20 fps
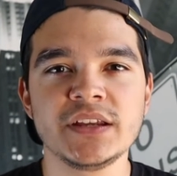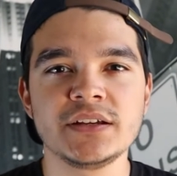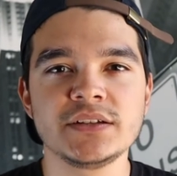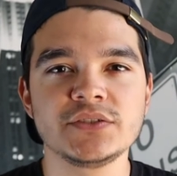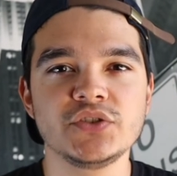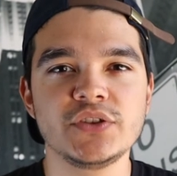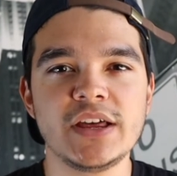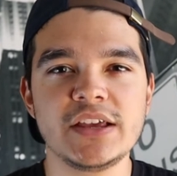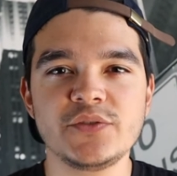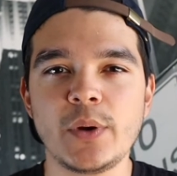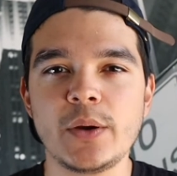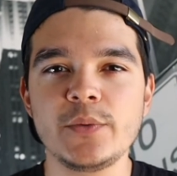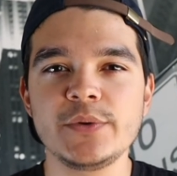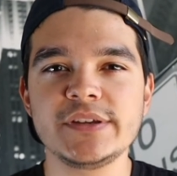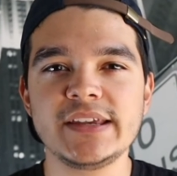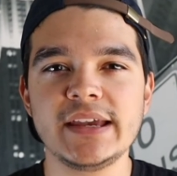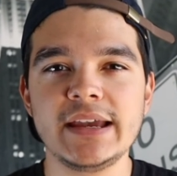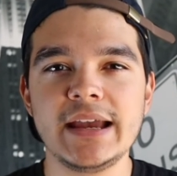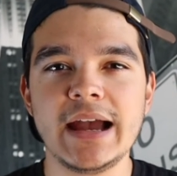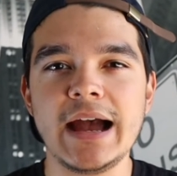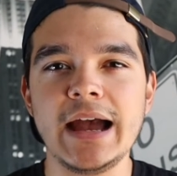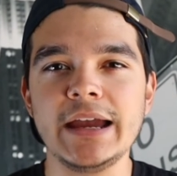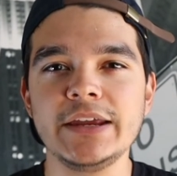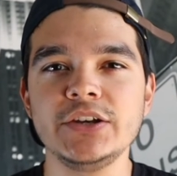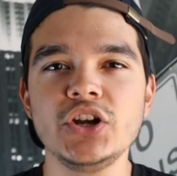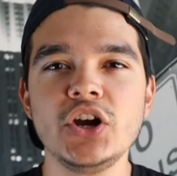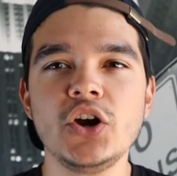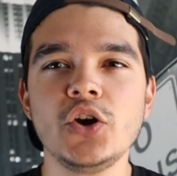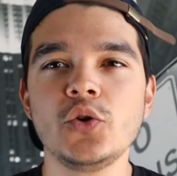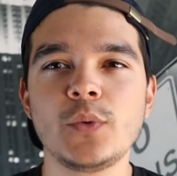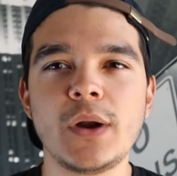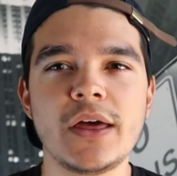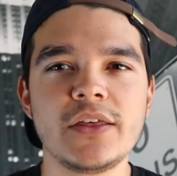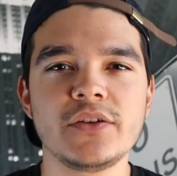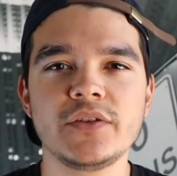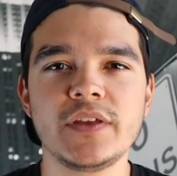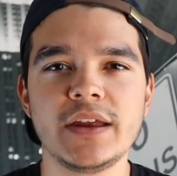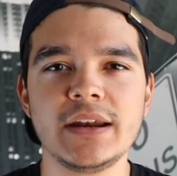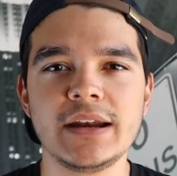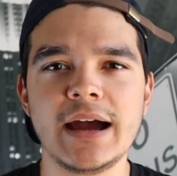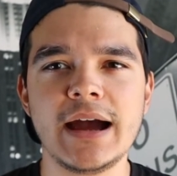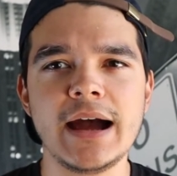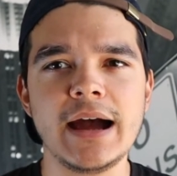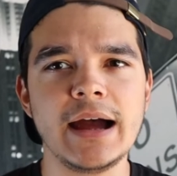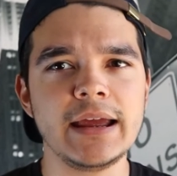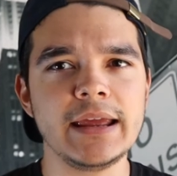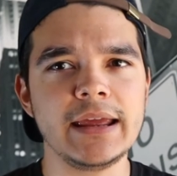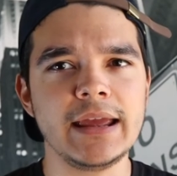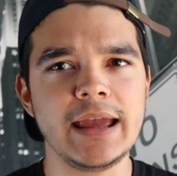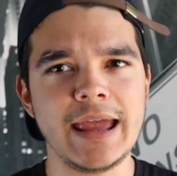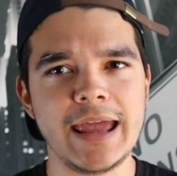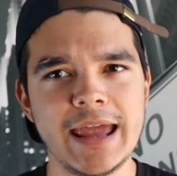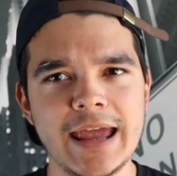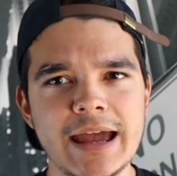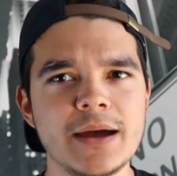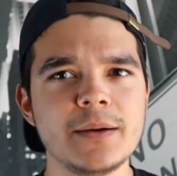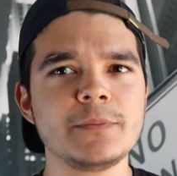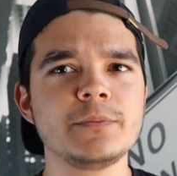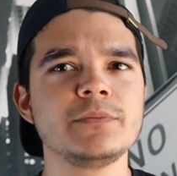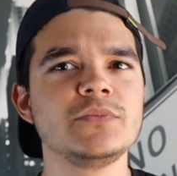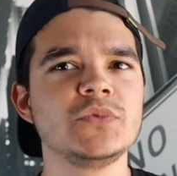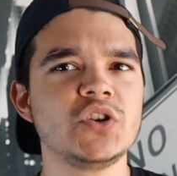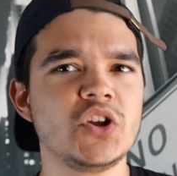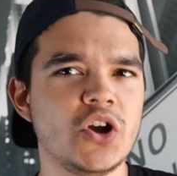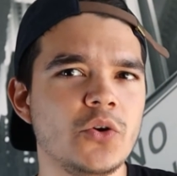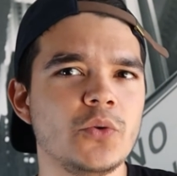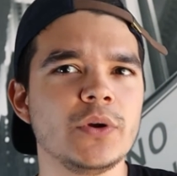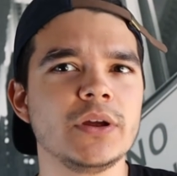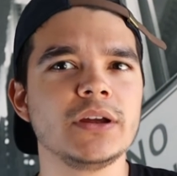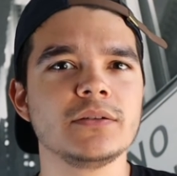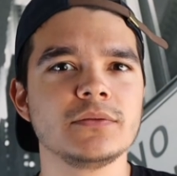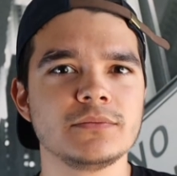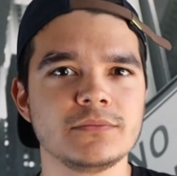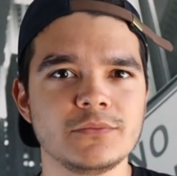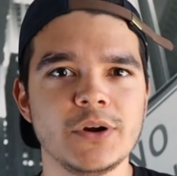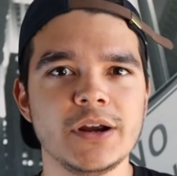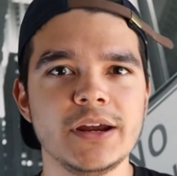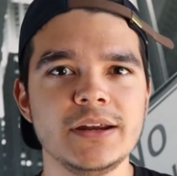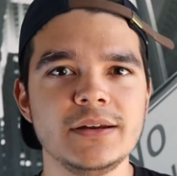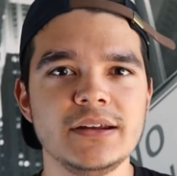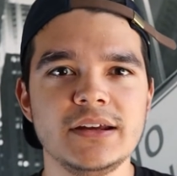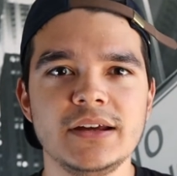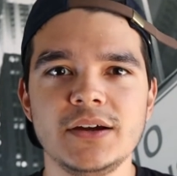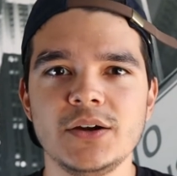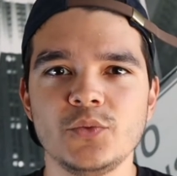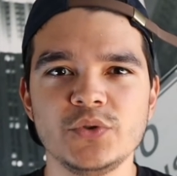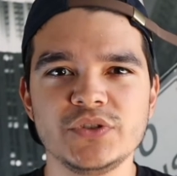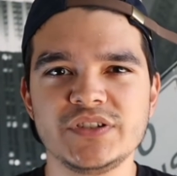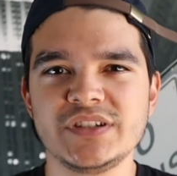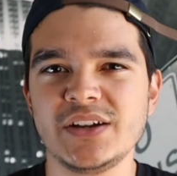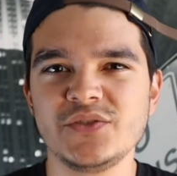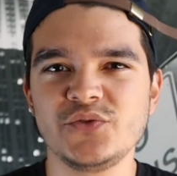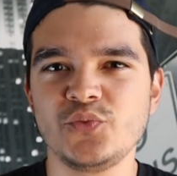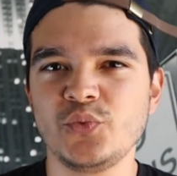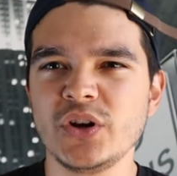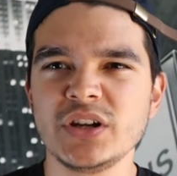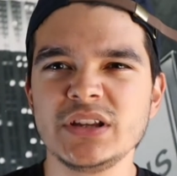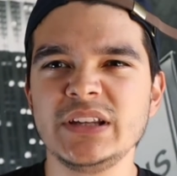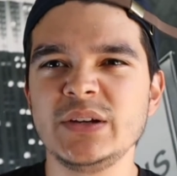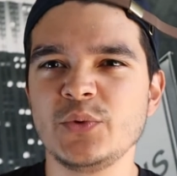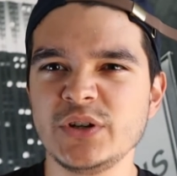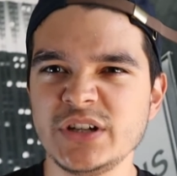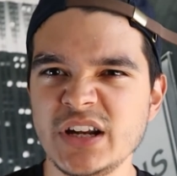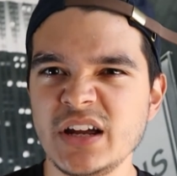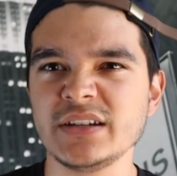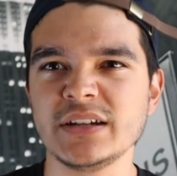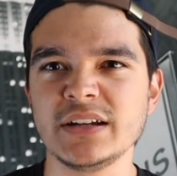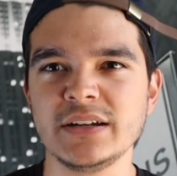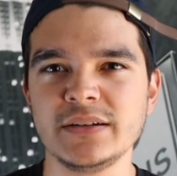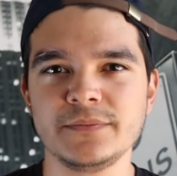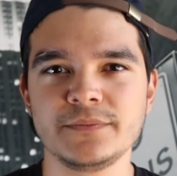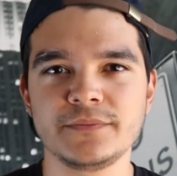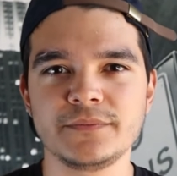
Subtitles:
So that's why we say I know rather than I am knowing, right? Which sounds weirdly redundant.